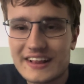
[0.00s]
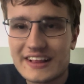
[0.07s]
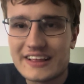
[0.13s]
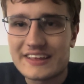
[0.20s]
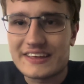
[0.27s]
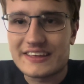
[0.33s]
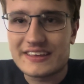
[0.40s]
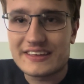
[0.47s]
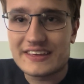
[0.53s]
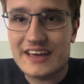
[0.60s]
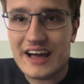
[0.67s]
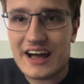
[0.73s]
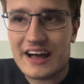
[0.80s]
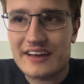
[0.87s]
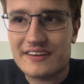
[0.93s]

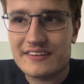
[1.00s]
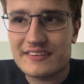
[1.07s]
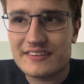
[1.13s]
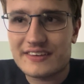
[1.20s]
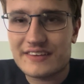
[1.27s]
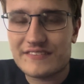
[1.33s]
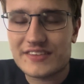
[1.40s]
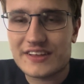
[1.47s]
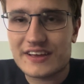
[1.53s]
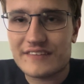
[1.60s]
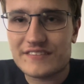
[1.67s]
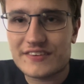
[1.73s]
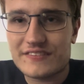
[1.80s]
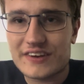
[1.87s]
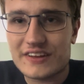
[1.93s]
yeah, I
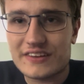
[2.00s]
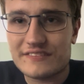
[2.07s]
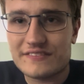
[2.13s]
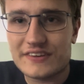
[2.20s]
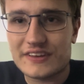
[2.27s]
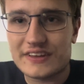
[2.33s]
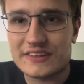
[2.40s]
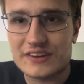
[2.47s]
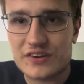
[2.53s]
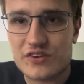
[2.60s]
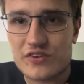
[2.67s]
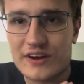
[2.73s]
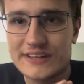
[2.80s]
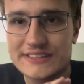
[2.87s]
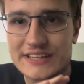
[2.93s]
kept feeling the
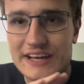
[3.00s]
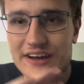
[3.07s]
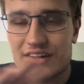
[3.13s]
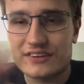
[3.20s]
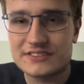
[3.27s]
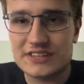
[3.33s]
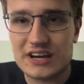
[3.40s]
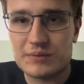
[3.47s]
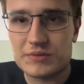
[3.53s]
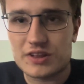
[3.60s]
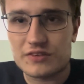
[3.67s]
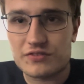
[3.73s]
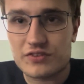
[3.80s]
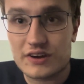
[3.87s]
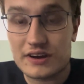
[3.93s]
crazy airtime in
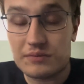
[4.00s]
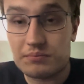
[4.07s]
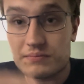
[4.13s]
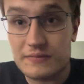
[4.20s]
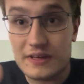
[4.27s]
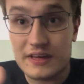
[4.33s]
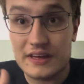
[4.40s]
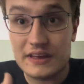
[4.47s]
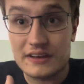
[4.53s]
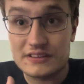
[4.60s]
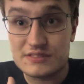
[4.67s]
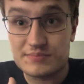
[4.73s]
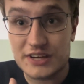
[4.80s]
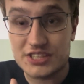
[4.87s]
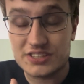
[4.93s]
the front and
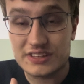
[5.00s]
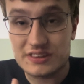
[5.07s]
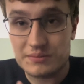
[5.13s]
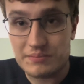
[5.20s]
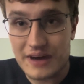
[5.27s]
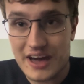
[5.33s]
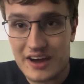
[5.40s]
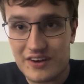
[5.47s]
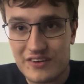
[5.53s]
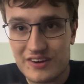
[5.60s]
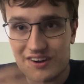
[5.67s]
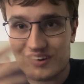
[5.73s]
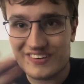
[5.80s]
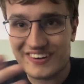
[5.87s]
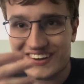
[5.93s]
especially the back
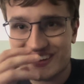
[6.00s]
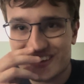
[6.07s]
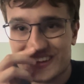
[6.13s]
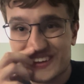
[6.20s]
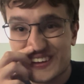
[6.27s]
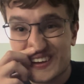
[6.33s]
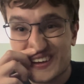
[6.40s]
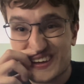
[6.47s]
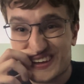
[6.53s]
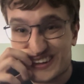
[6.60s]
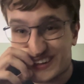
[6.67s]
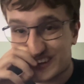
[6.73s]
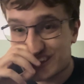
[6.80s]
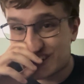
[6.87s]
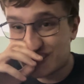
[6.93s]
row.
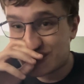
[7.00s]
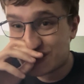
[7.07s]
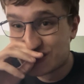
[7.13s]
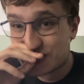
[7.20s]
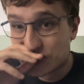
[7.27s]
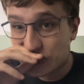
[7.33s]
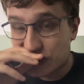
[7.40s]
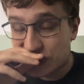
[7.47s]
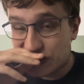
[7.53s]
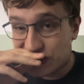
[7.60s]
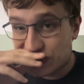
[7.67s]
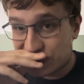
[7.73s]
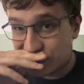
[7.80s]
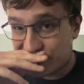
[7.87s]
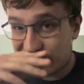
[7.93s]
And
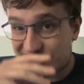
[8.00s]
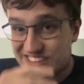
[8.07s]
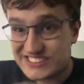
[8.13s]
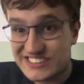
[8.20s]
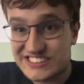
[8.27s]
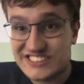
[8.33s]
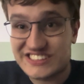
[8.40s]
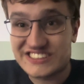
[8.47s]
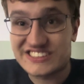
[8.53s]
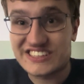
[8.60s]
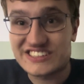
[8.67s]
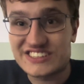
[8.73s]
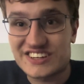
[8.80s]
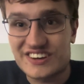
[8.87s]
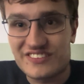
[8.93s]
Phoenix is just
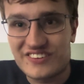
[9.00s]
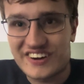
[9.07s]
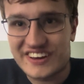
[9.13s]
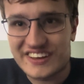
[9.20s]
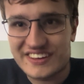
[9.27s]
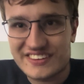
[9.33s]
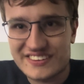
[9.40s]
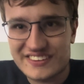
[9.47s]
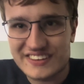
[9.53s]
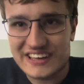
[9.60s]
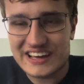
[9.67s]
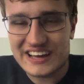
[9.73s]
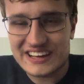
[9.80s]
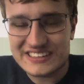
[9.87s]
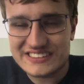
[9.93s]
such a good Woody.
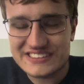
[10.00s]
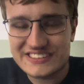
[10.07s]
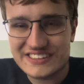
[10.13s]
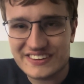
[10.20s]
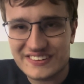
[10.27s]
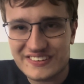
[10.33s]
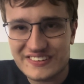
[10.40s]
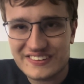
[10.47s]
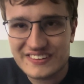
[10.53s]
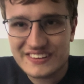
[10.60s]
Yeah, so